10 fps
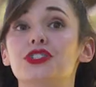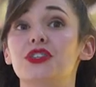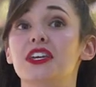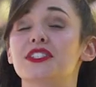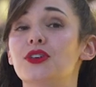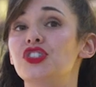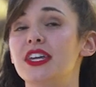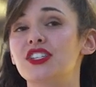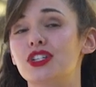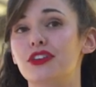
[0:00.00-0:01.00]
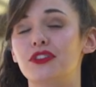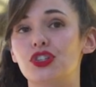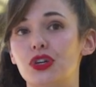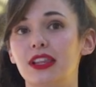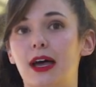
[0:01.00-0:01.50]
So the Association of
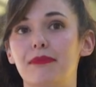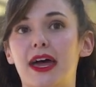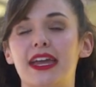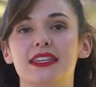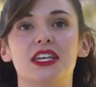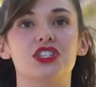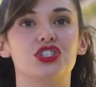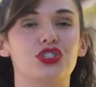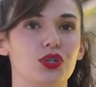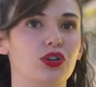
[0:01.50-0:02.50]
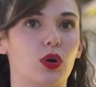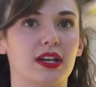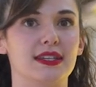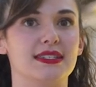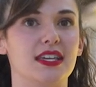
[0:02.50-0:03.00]
Future Alumni is a student
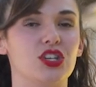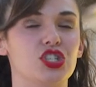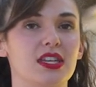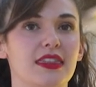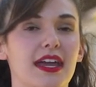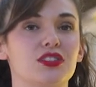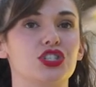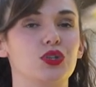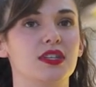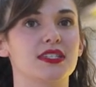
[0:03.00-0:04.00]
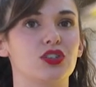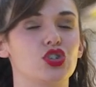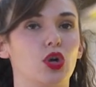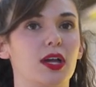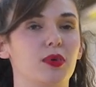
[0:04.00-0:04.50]
organization that students
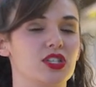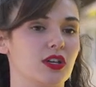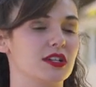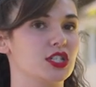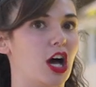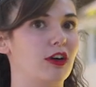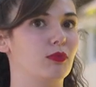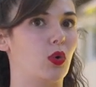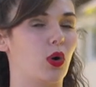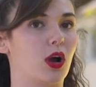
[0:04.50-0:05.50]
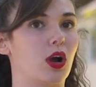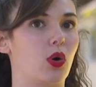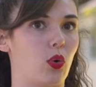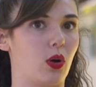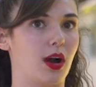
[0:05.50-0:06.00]
can join once they're a sophomore
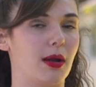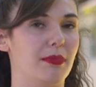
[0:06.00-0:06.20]
or